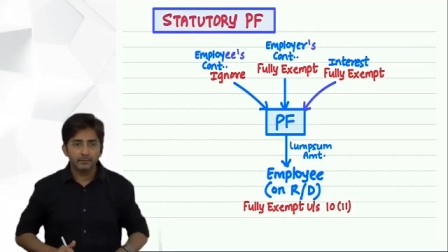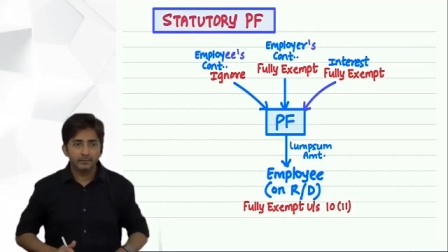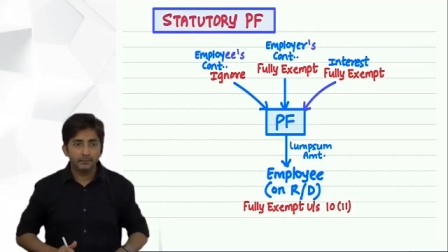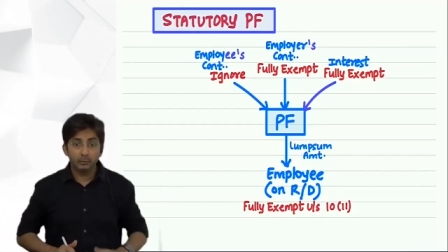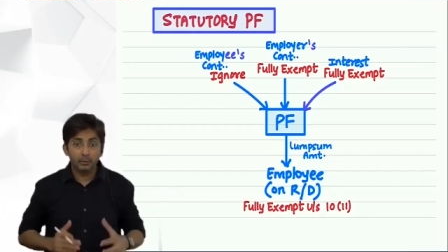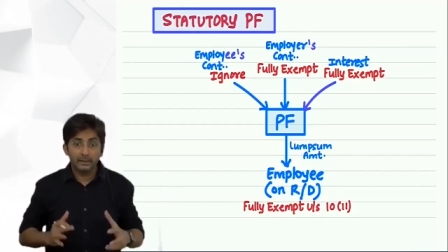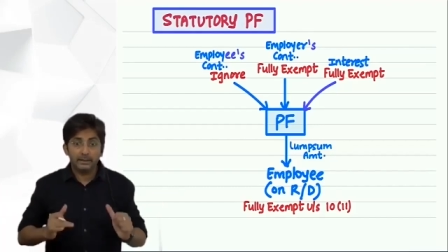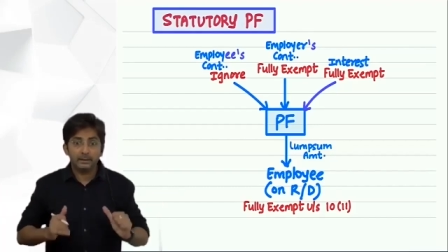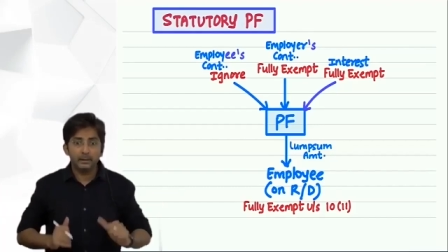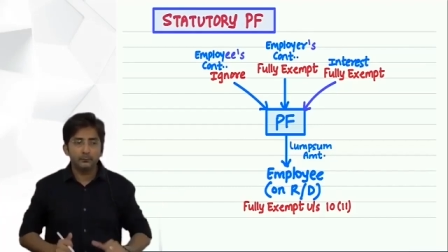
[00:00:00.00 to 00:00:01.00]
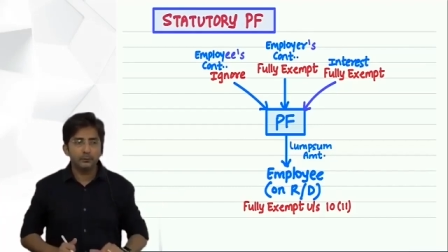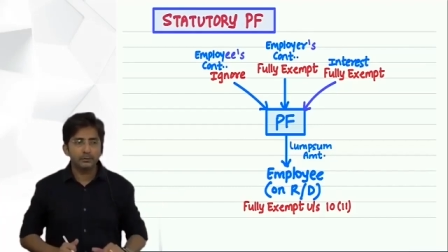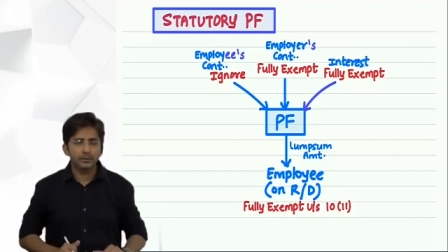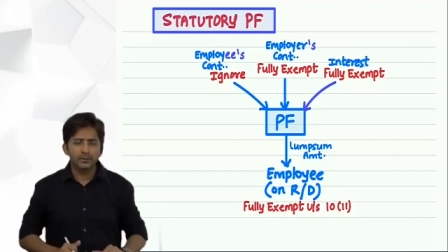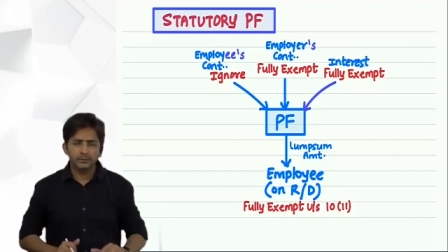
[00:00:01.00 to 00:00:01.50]
You will get
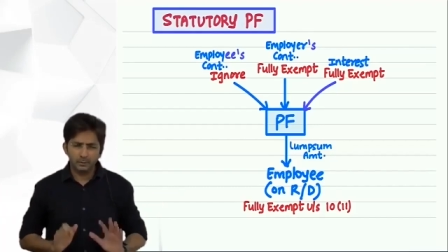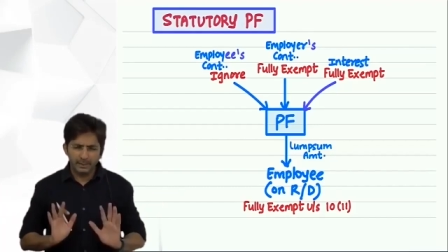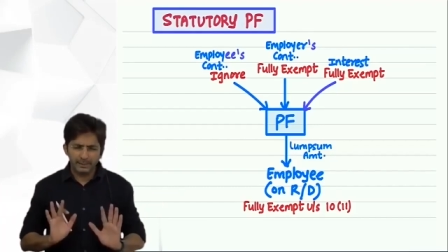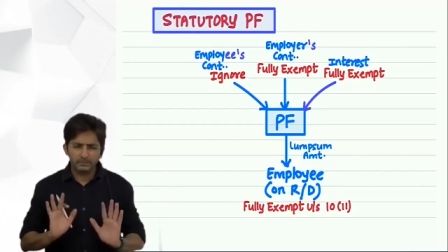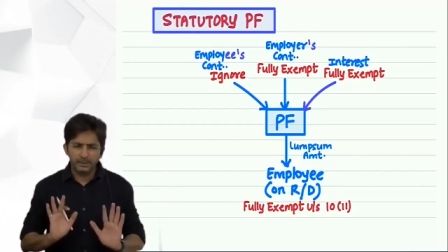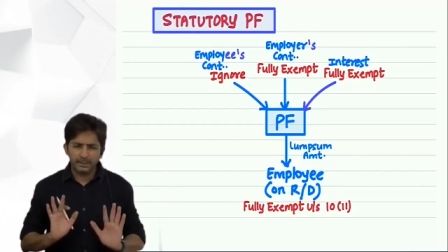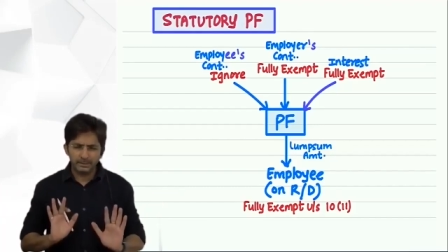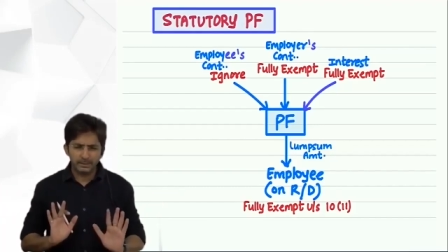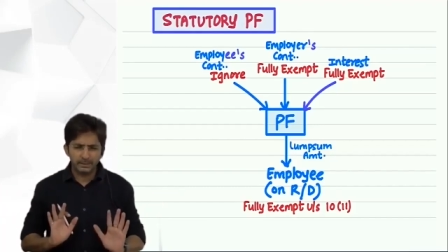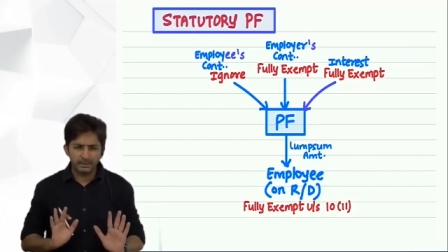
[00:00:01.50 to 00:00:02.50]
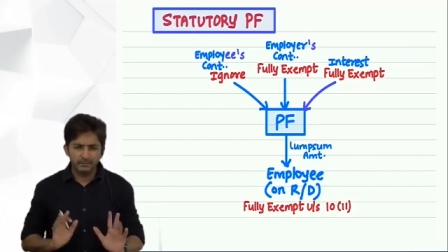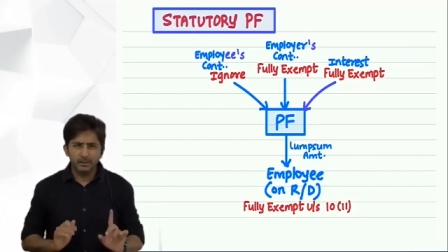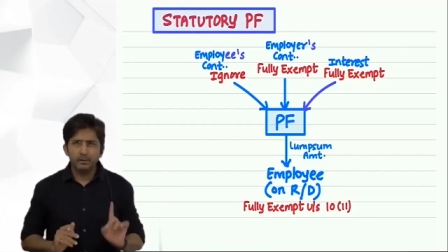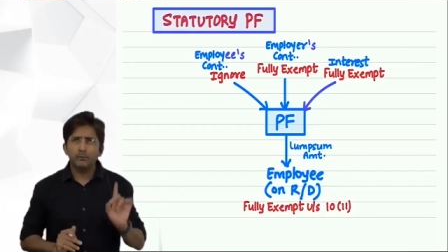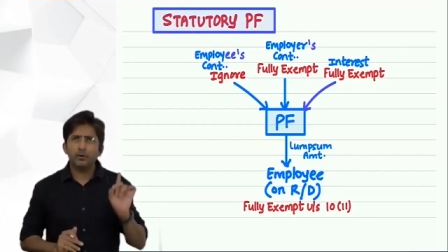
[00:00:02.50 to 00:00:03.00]
confused. So let's make a system.
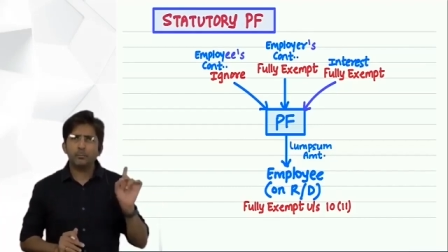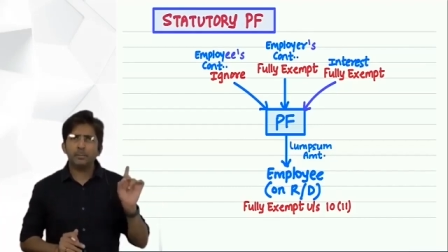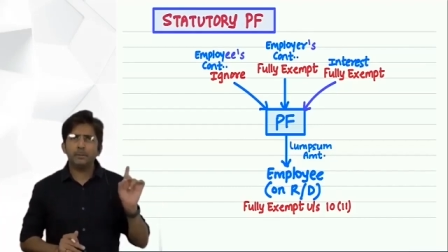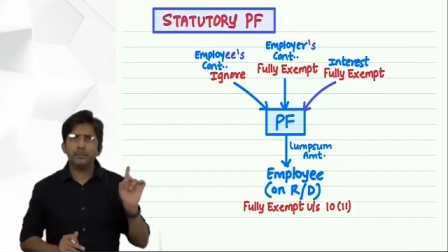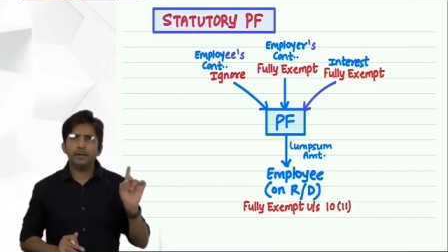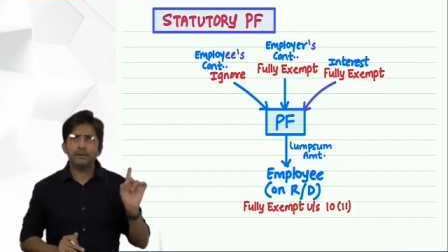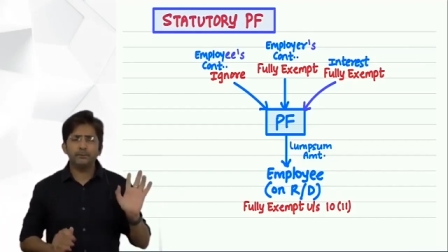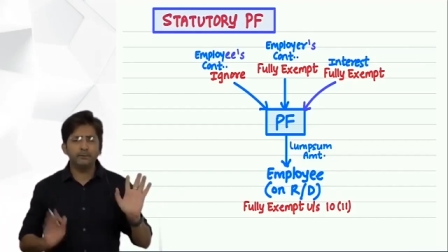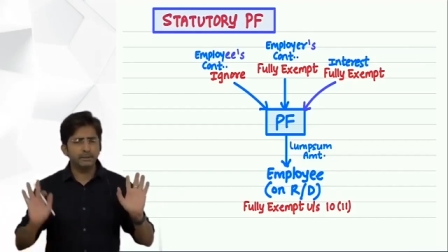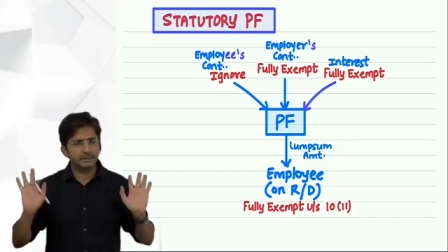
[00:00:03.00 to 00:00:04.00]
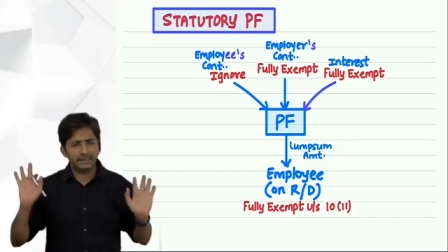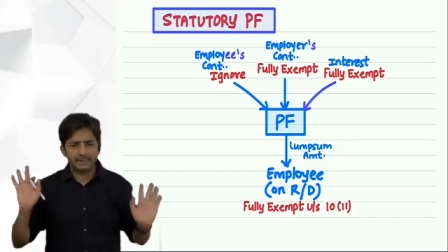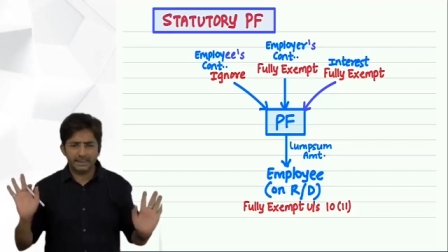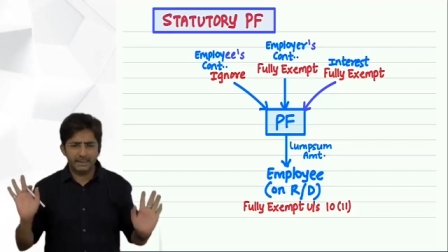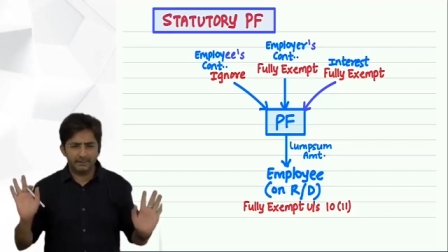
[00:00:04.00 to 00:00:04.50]
For PPF we will say
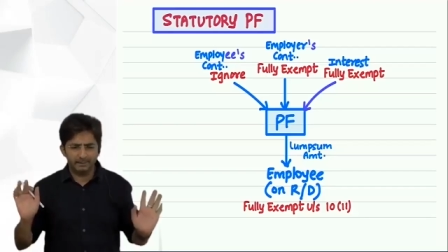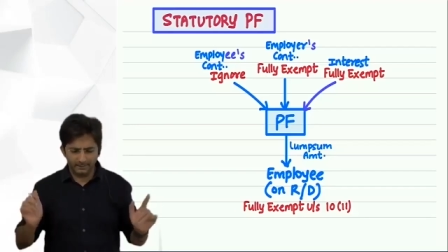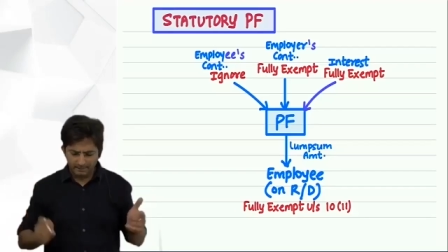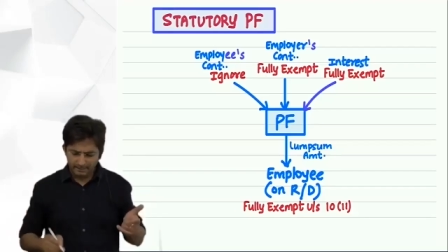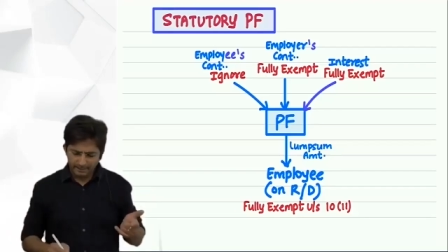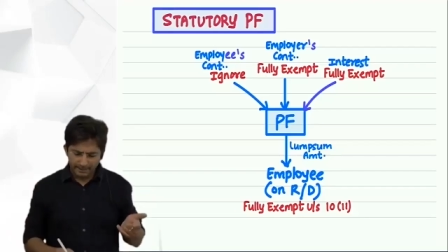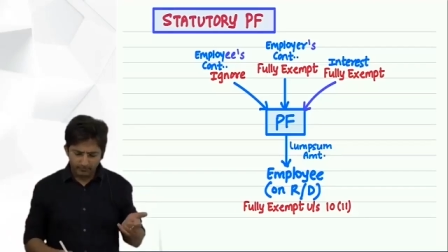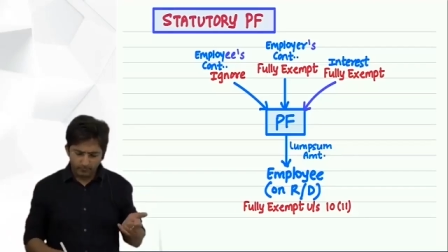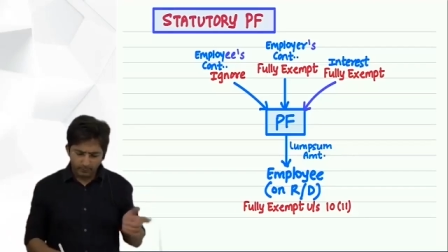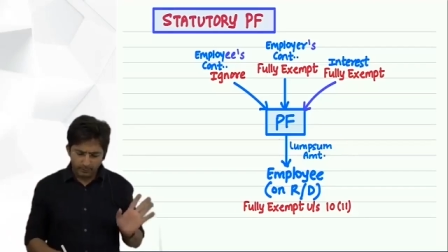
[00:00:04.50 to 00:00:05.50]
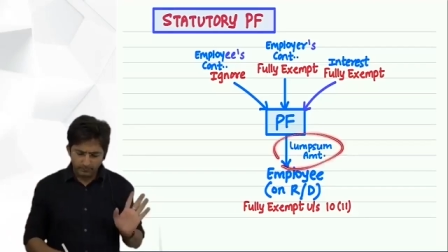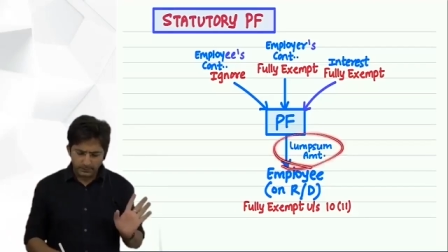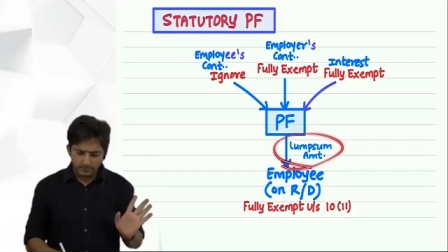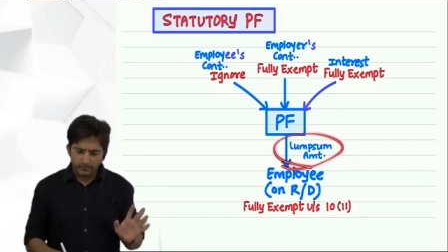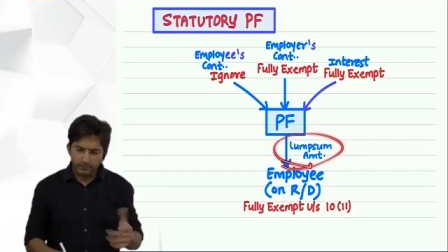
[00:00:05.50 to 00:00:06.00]
1011, and for lump
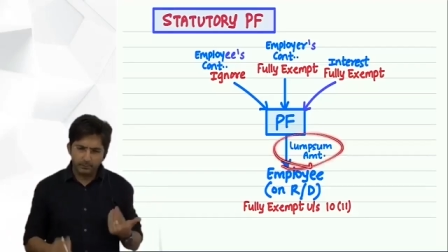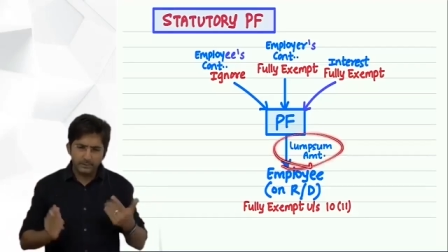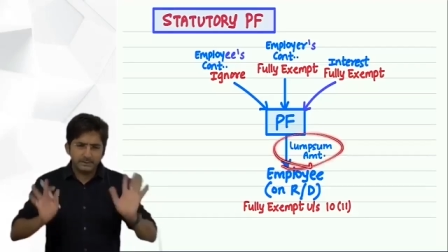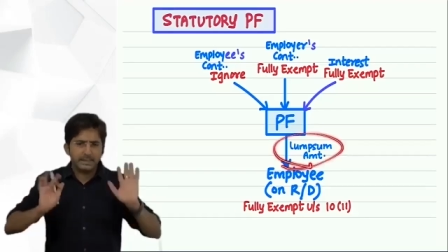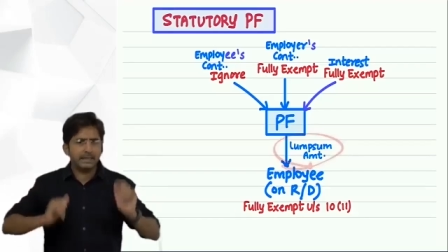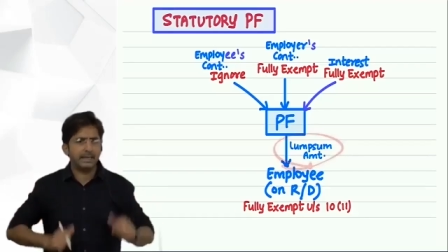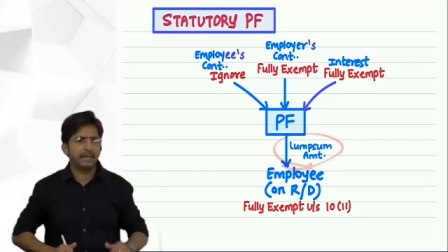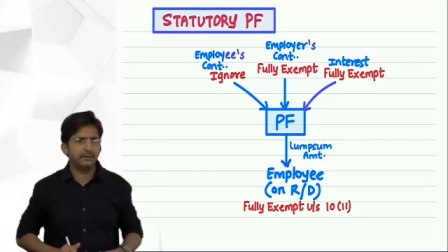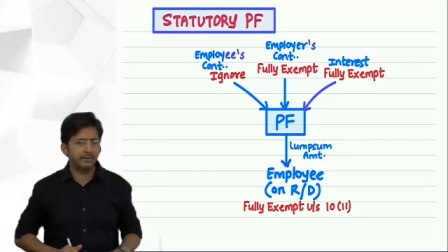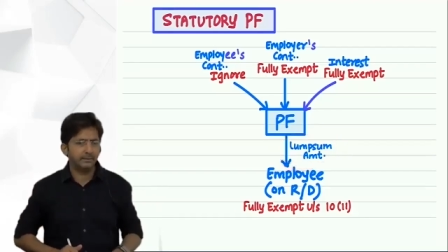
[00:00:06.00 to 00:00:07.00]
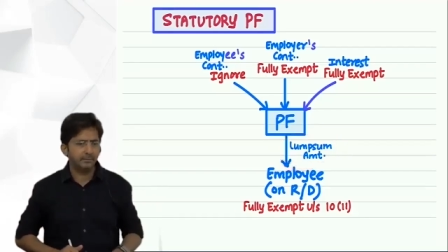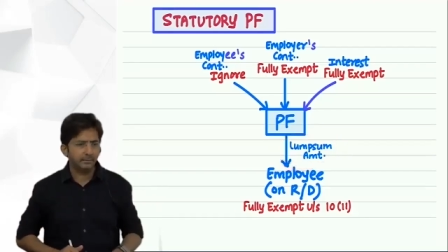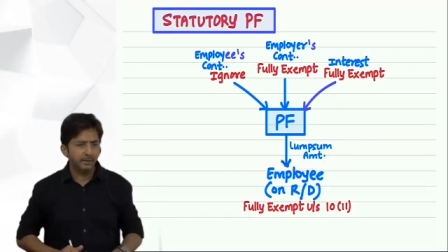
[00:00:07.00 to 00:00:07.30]
sum amount we will say 1011.